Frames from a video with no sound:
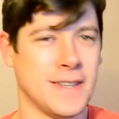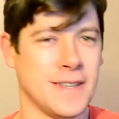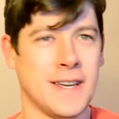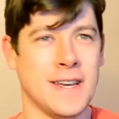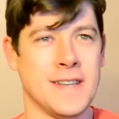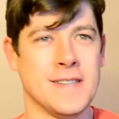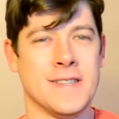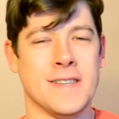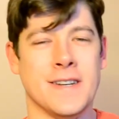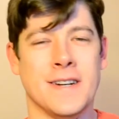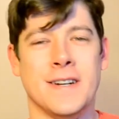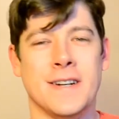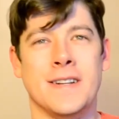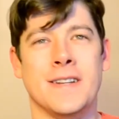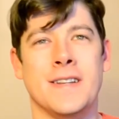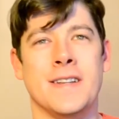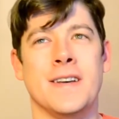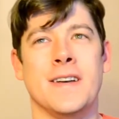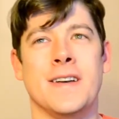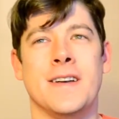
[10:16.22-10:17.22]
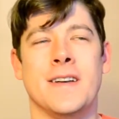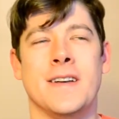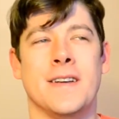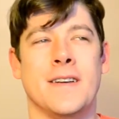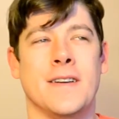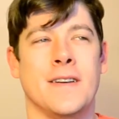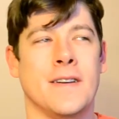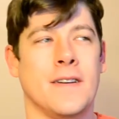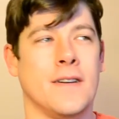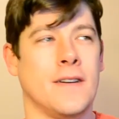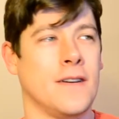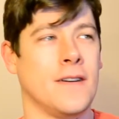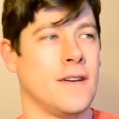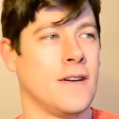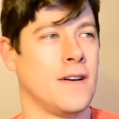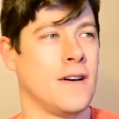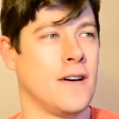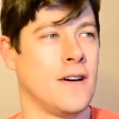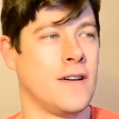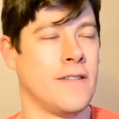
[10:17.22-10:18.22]
is that
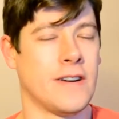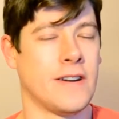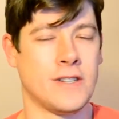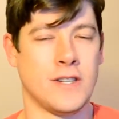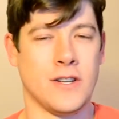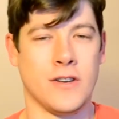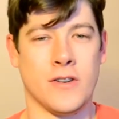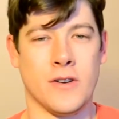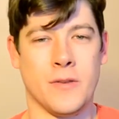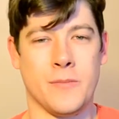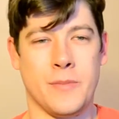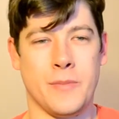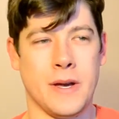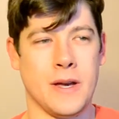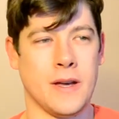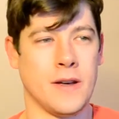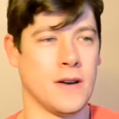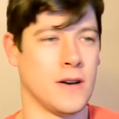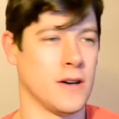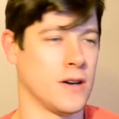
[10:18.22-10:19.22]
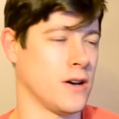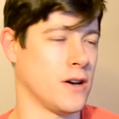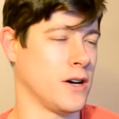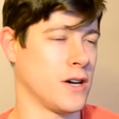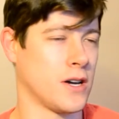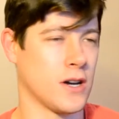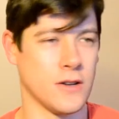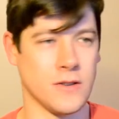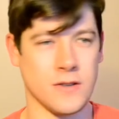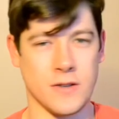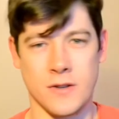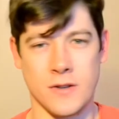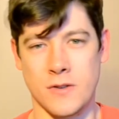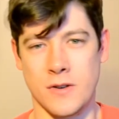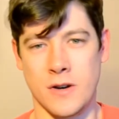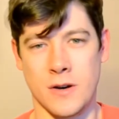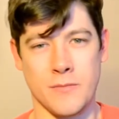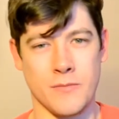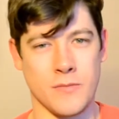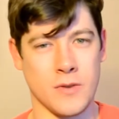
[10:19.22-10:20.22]
I've actually gone a bit.
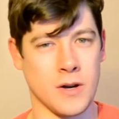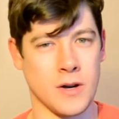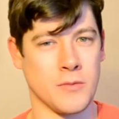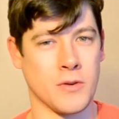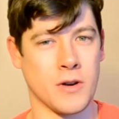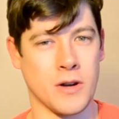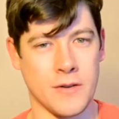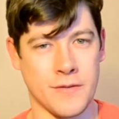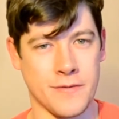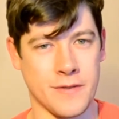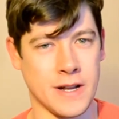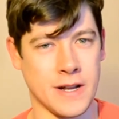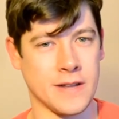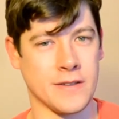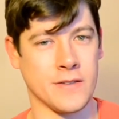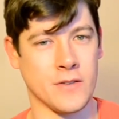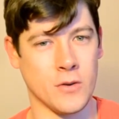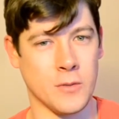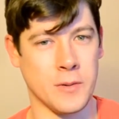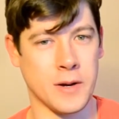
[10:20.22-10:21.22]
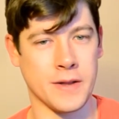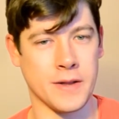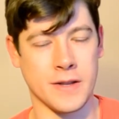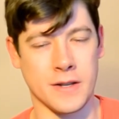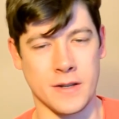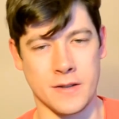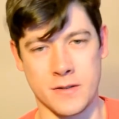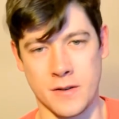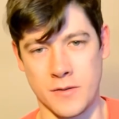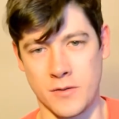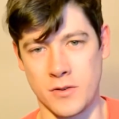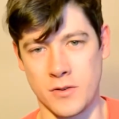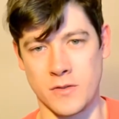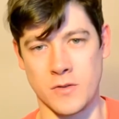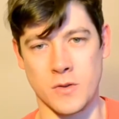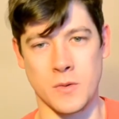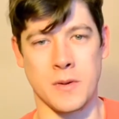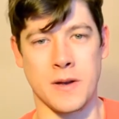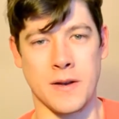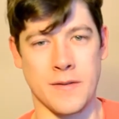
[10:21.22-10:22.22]
I'm kind of fanatical about things, so I've gone
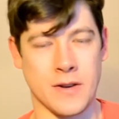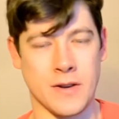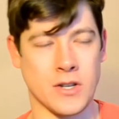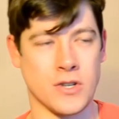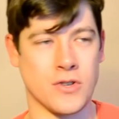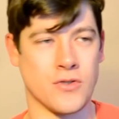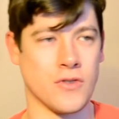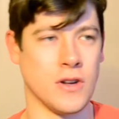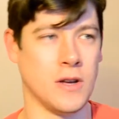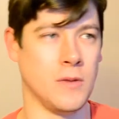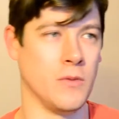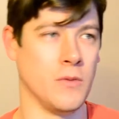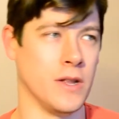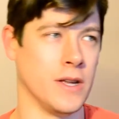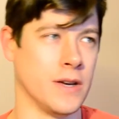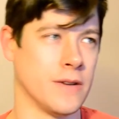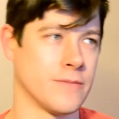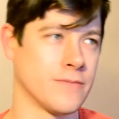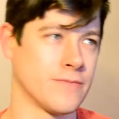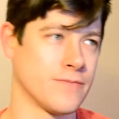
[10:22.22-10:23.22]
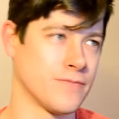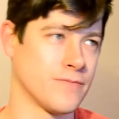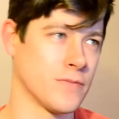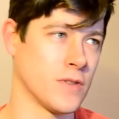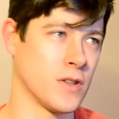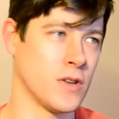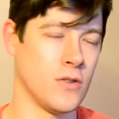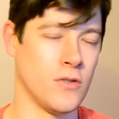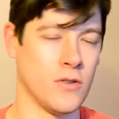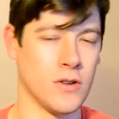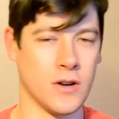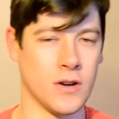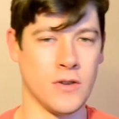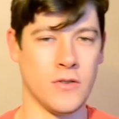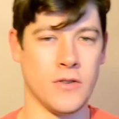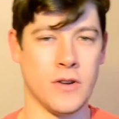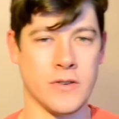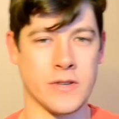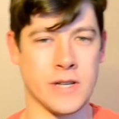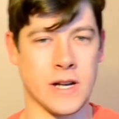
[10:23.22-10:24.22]
to a bit of an extreme with it. Who
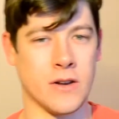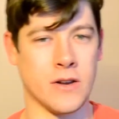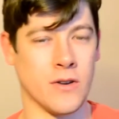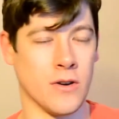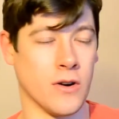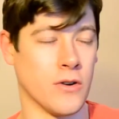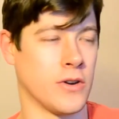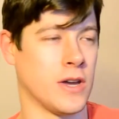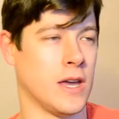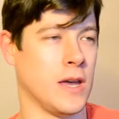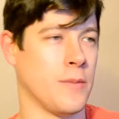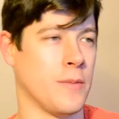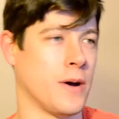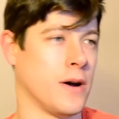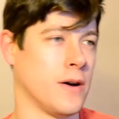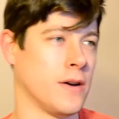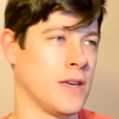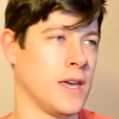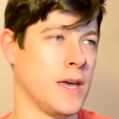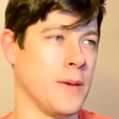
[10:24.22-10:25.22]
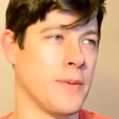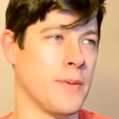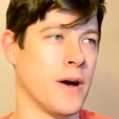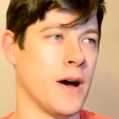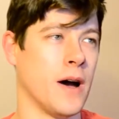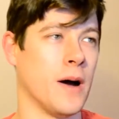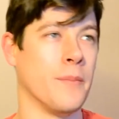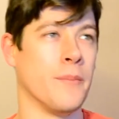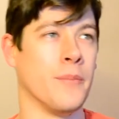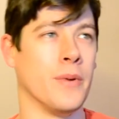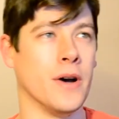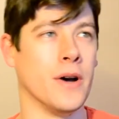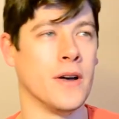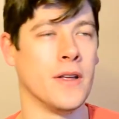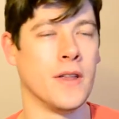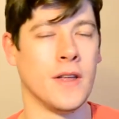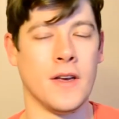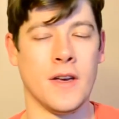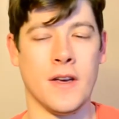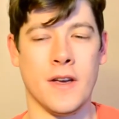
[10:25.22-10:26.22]
knows how long I'll keep it up? But
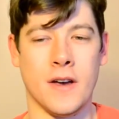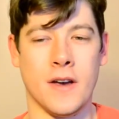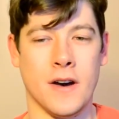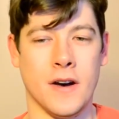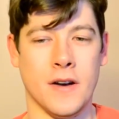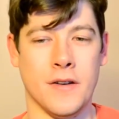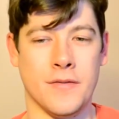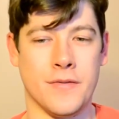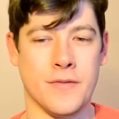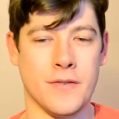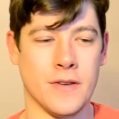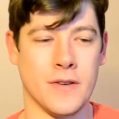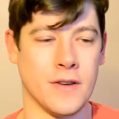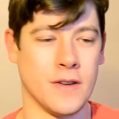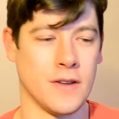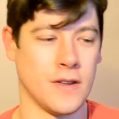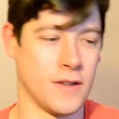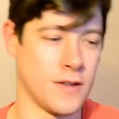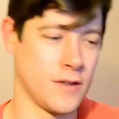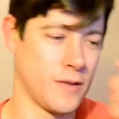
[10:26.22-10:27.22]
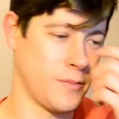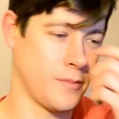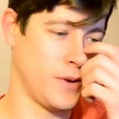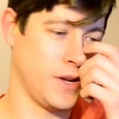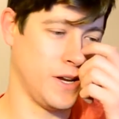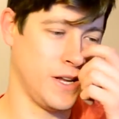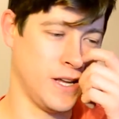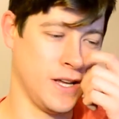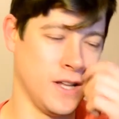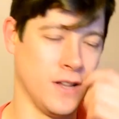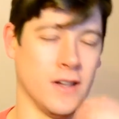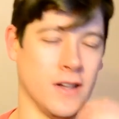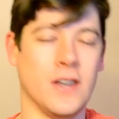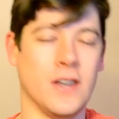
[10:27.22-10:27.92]
I've been eating